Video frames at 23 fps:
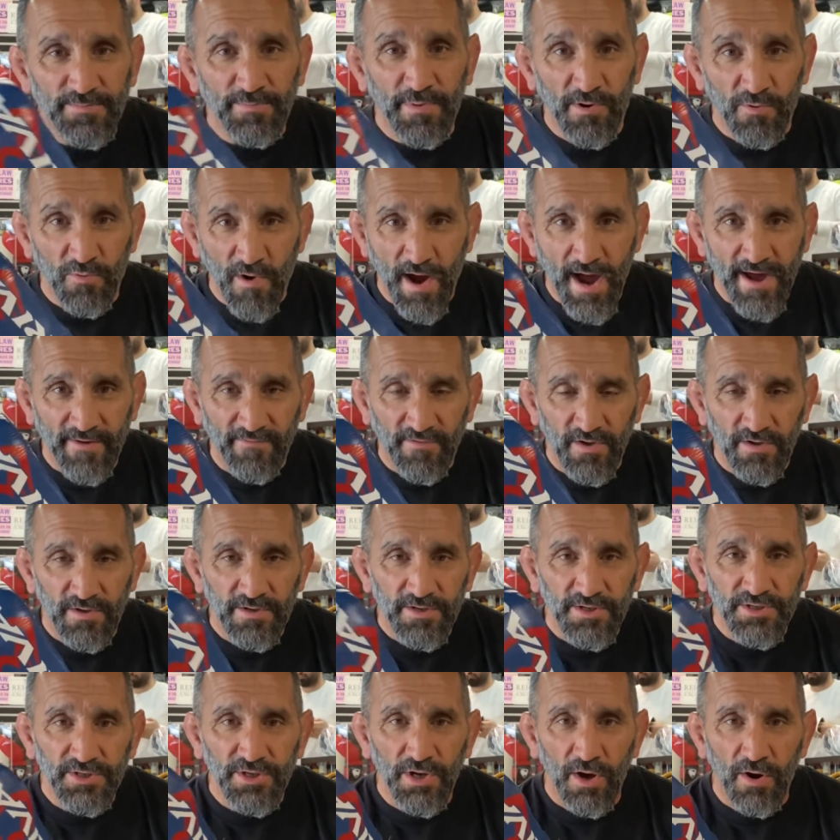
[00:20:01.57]
But Rival,
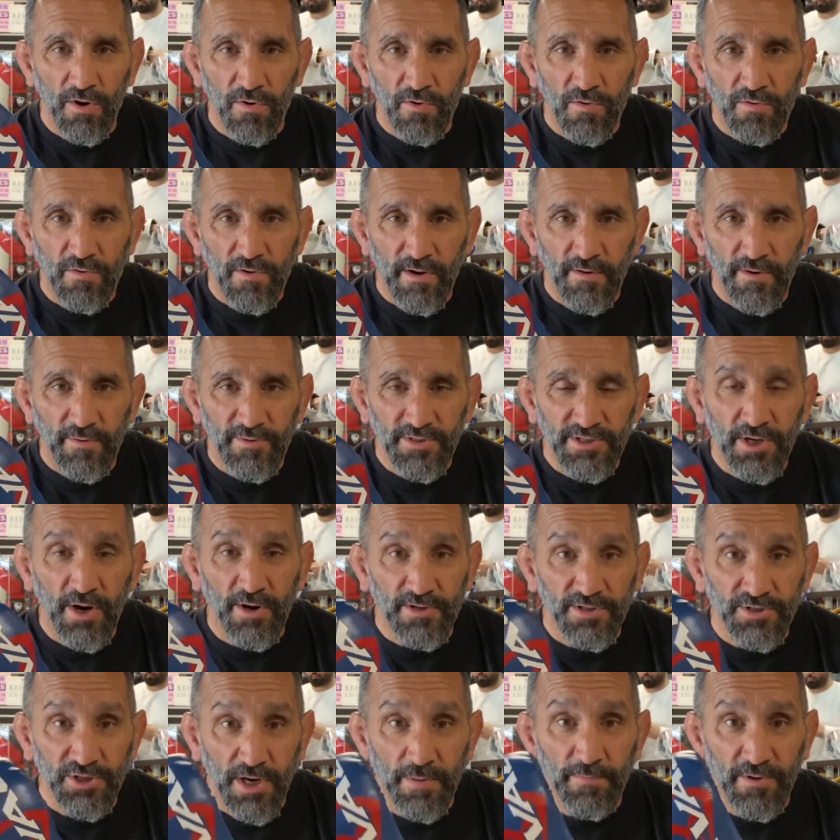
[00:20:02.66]
so we
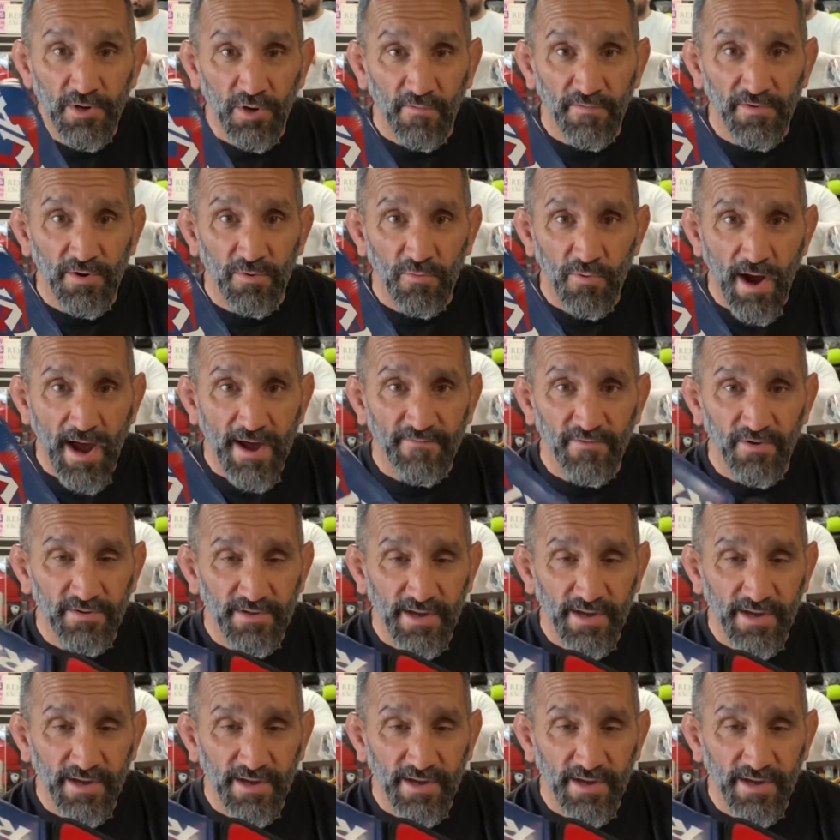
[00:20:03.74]
started jumping over to Rival,